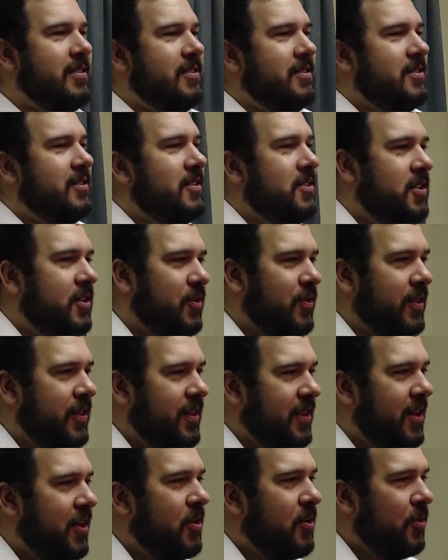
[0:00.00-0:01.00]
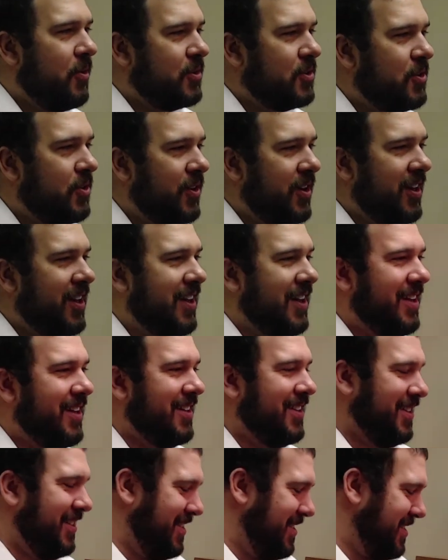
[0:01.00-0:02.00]
Yep. And then also,
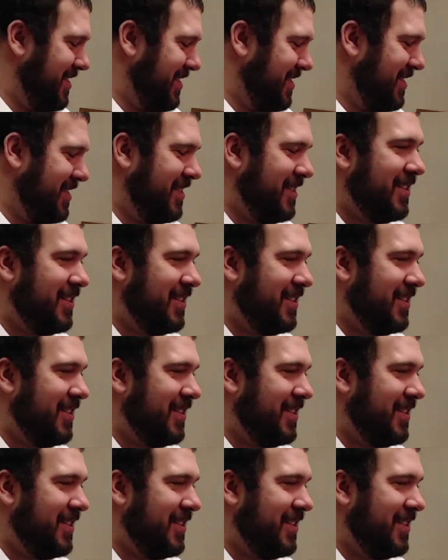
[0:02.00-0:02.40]
even